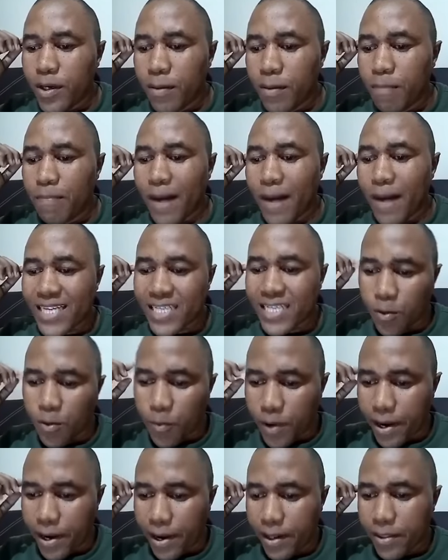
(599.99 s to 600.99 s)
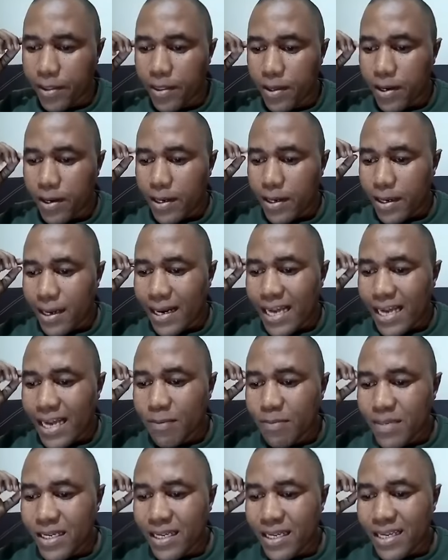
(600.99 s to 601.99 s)
Butterworth,
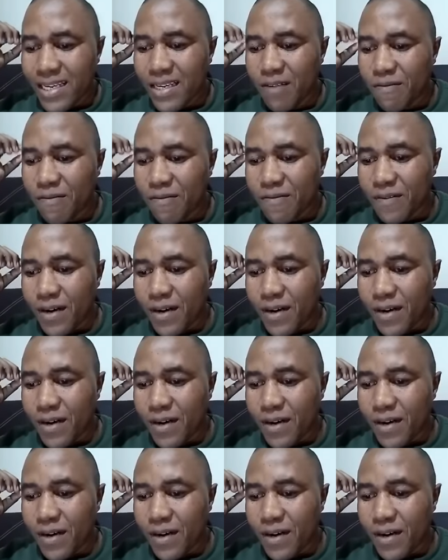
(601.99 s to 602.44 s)
let me give